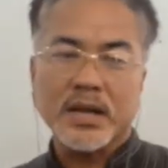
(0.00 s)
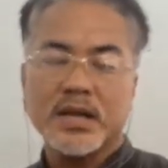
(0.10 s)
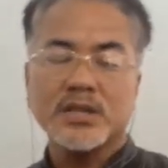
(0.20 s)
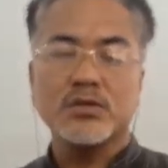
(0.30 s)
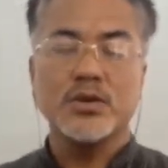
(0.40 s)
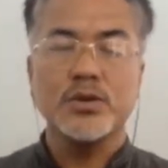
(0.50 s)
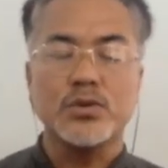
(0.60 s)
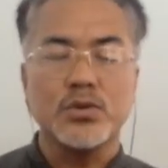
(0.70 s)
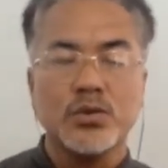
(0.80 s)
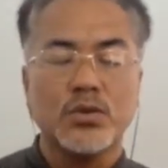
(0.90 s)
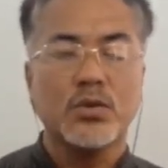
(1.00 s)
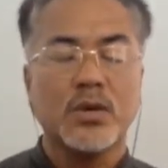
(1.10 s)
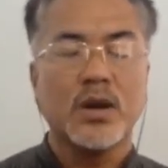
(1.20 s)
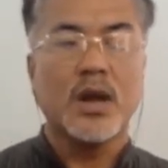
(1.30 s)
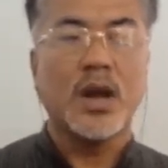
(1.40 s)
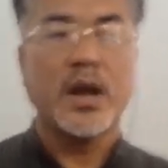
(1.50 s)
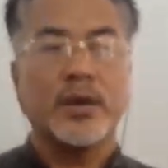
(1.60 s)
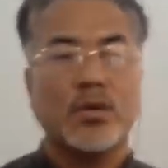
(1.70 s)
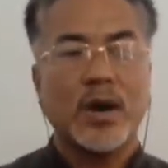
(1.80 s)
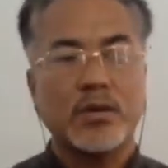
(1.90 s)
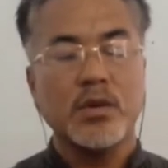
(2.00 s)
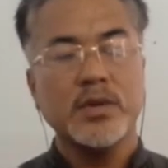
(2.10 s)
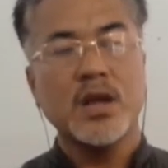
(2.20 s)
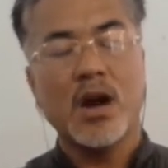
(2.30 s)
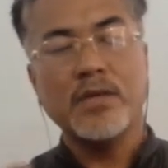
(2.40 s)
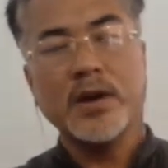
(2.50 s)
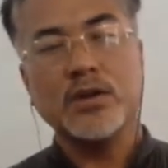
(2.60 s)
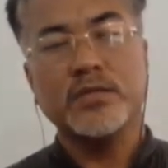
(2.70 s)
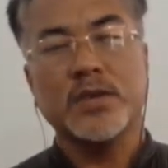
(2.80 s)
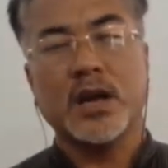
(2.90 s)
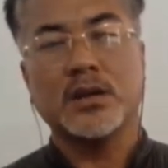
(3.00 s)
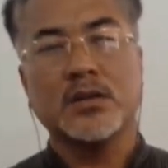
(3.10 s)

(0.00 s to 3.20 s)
he is going to do and what will be the effect of that.